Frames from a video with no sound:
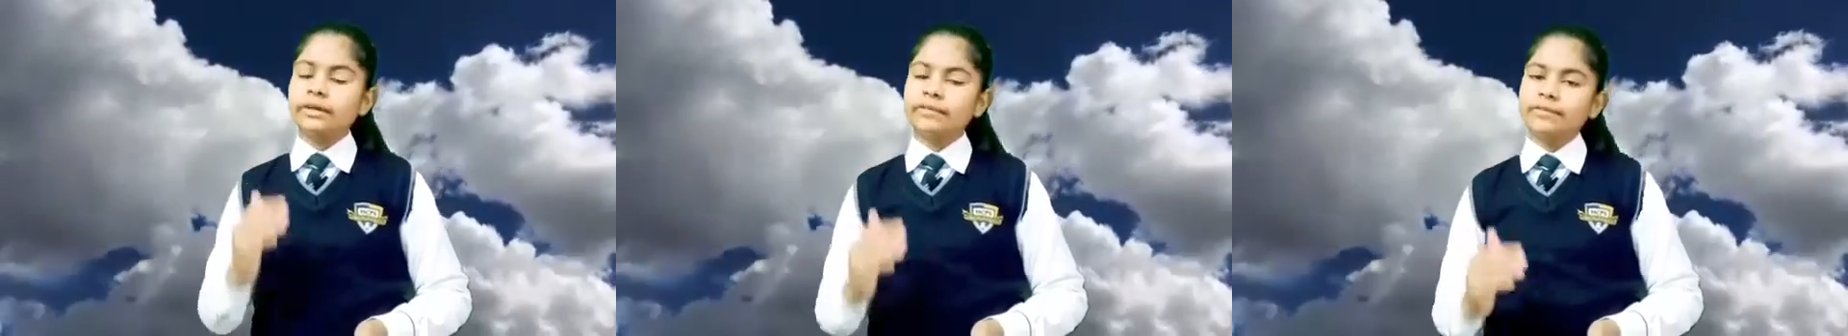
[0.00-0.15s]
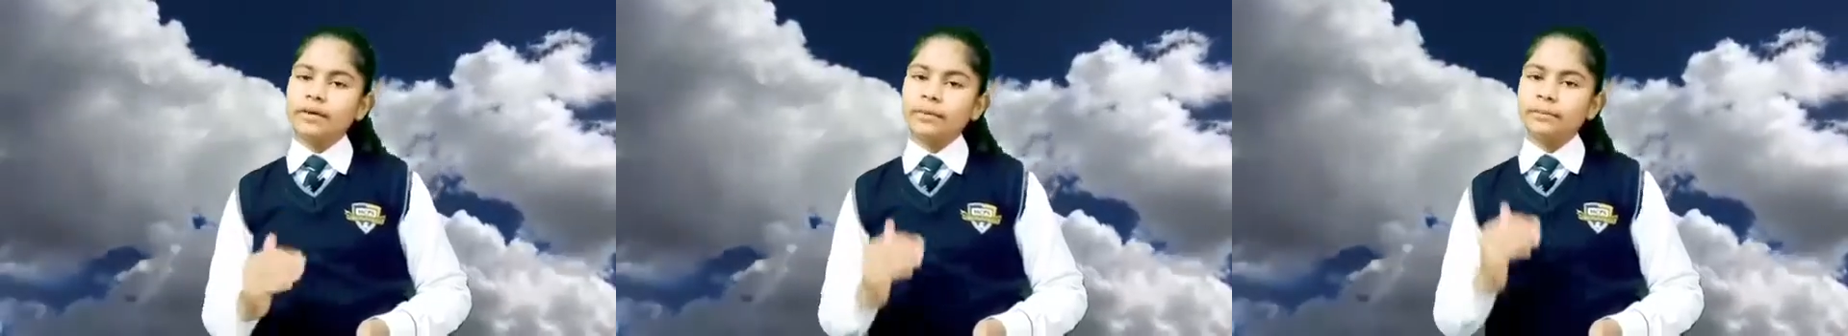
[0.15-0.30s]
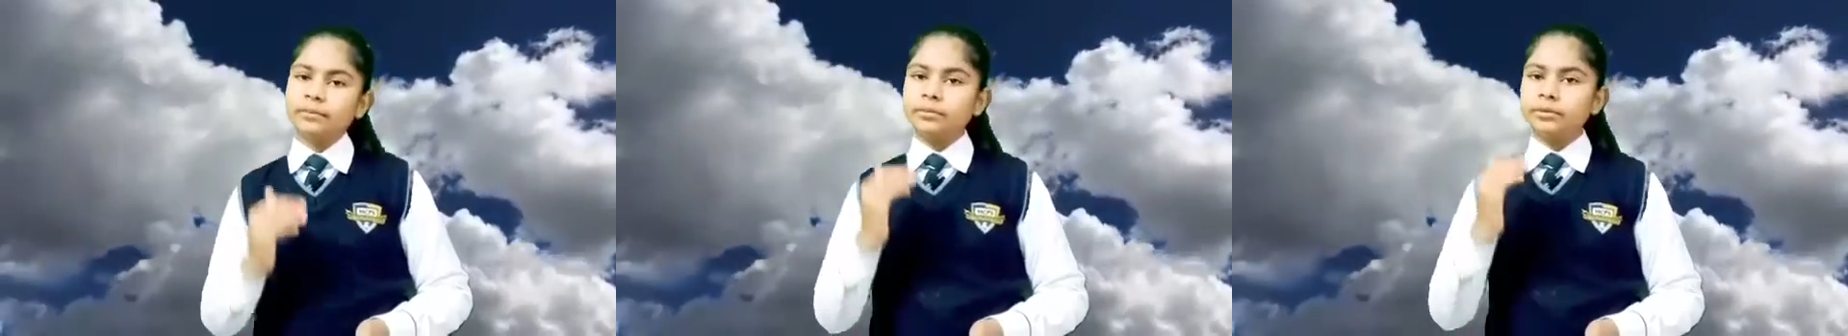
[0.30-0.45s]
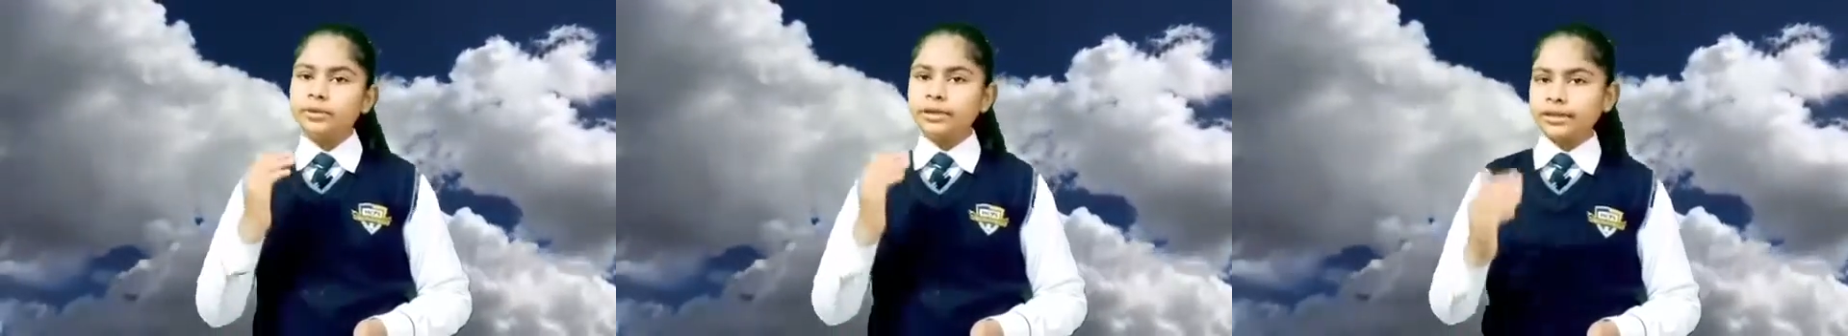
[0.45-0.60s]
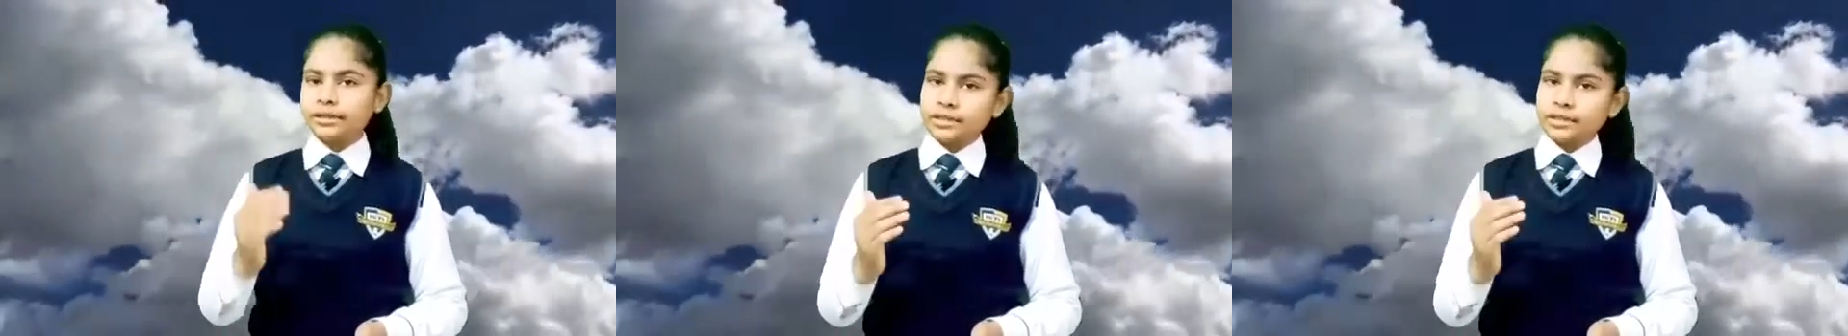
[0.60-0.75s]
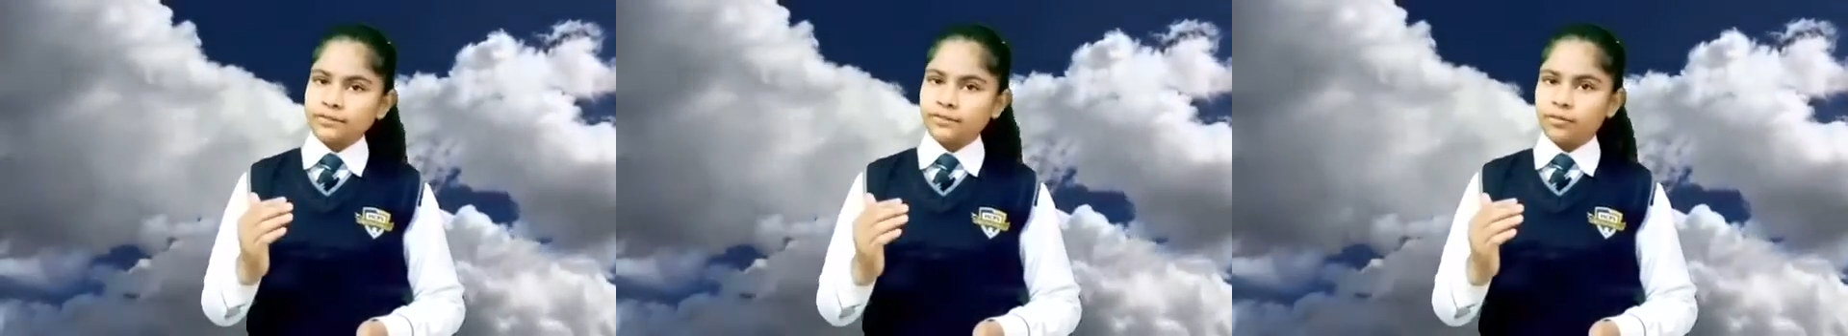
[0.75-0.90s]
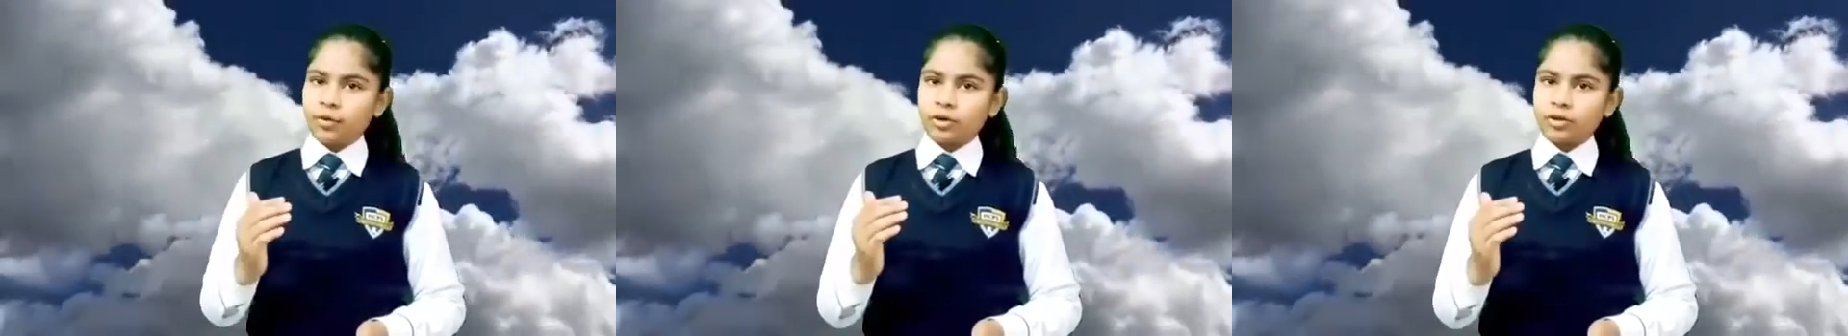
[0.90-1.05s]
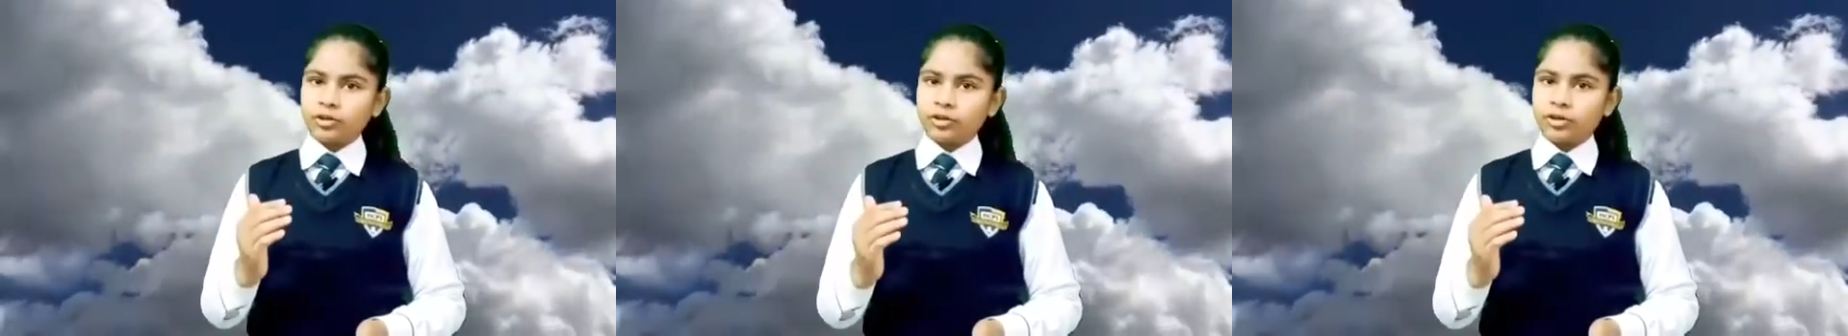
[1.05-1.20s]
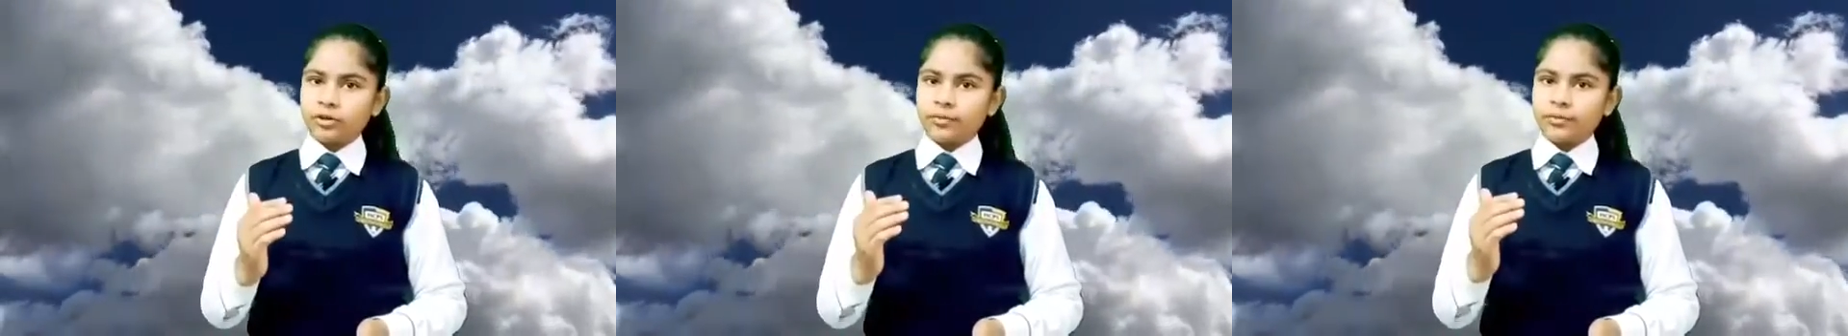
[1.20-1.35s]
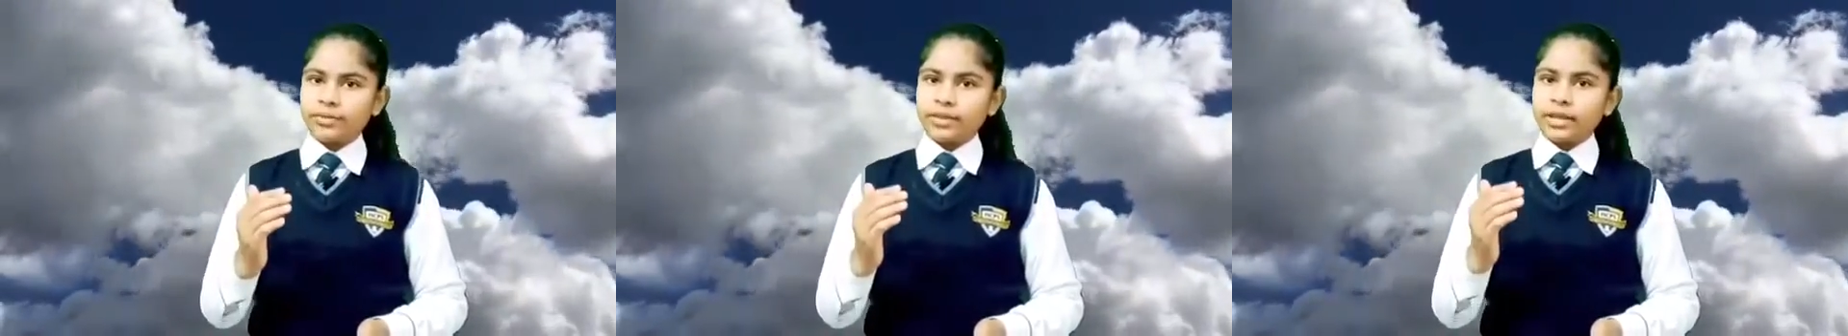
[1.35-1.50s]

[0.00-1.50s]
evaporated water.